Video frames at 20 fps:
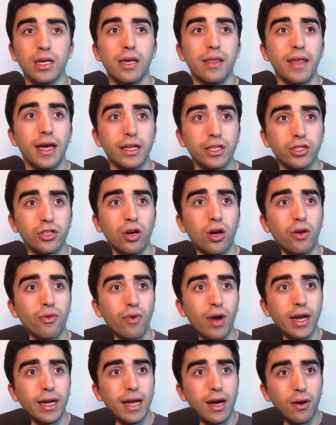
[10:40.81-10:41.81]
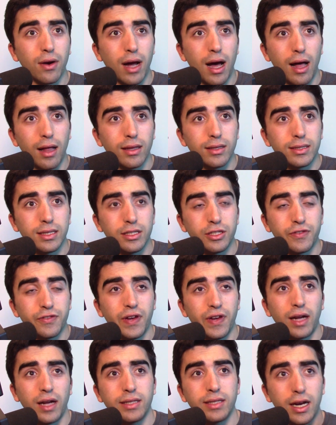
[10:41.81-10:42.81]
that is all. Right now, Collins and
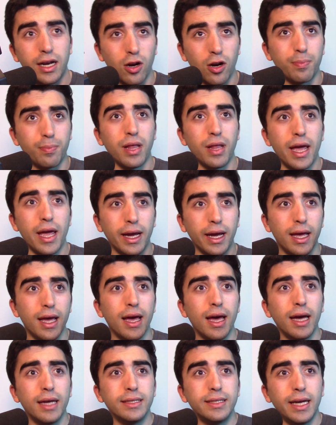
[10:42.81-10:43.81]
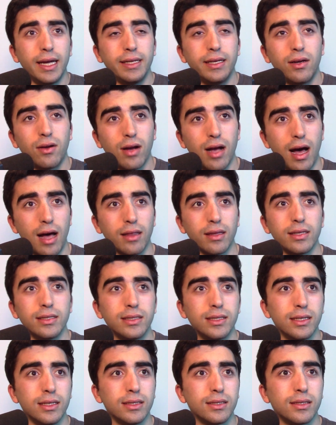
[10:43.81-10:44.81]
Swiatek are playing. Danielle
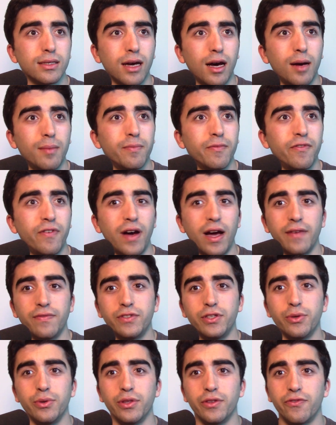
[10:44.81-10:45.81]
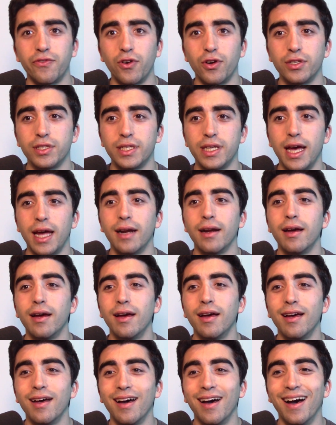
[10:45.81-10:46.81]
Collins is up 5-2 in the first set.
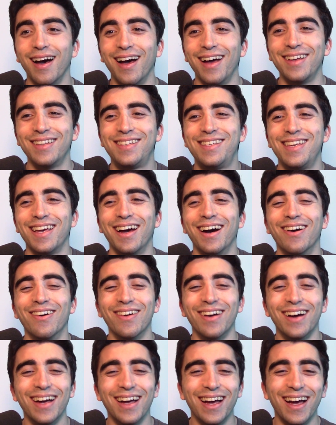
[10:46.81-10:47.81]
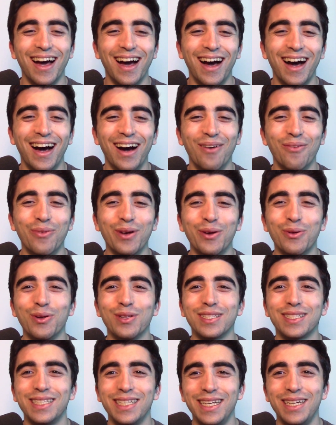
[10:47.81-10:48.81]
So we
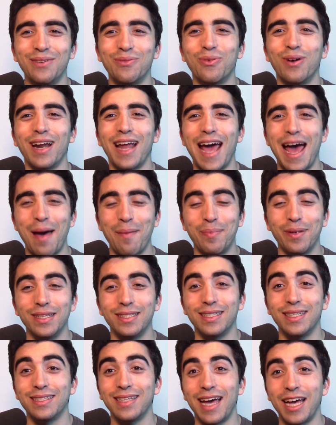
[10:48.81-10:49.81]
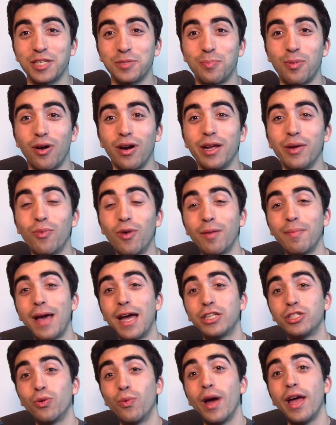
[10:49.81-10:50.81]
will see what happens as Ash Barty, one
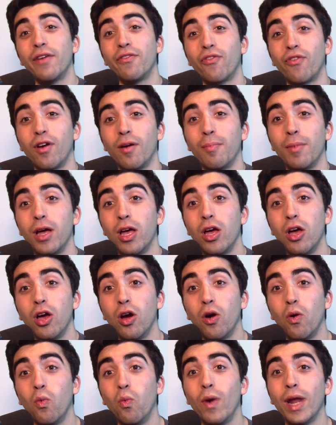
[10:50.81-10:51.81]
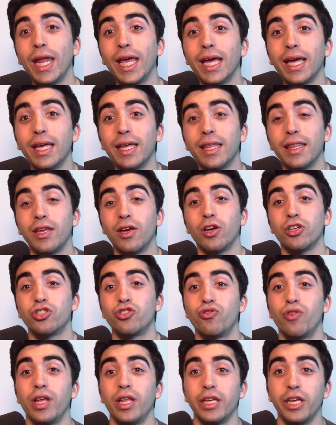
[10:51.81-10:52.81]
match away from winning the
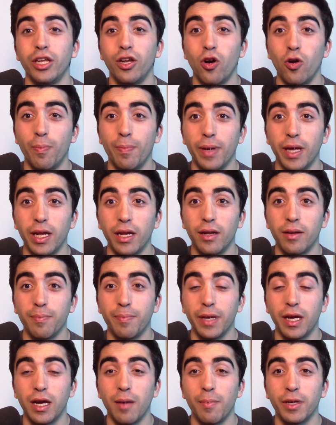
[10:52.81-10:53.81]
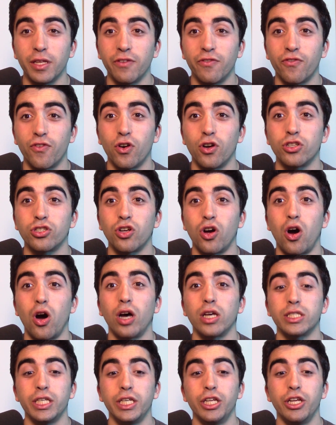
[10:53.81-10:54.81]
Australian Open, becoming the first
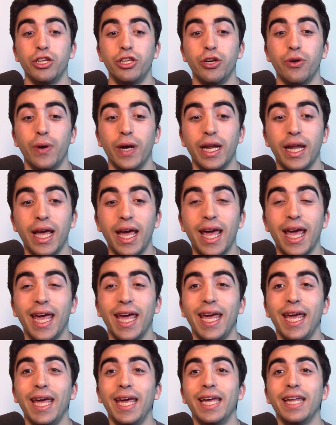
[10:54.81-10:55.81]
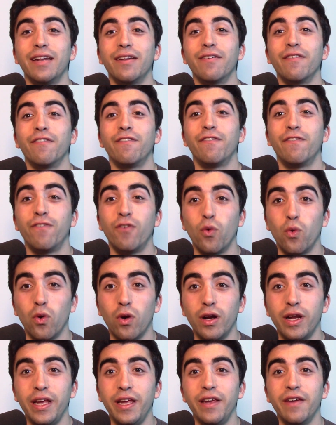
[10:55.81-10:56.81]
Aussie to do it in
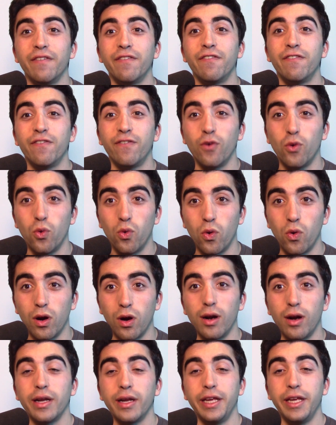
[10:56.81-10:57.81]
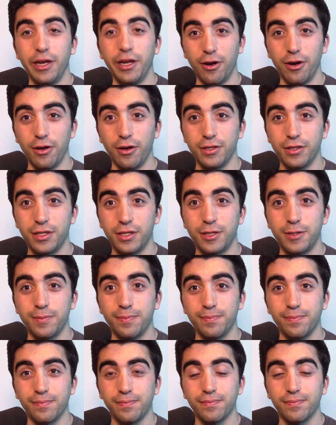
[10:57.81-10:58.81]
44 years.
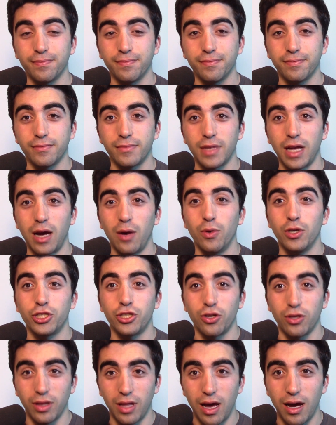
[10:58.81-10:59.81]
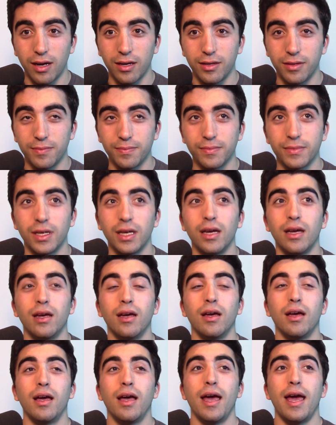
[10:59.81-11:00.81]
I wish her luck,
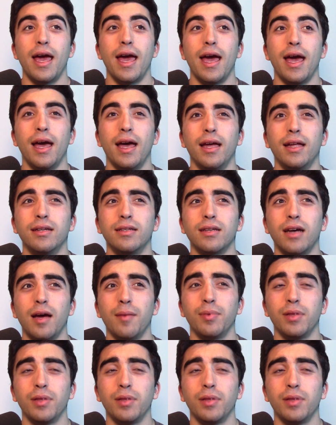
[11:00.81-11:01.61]
and I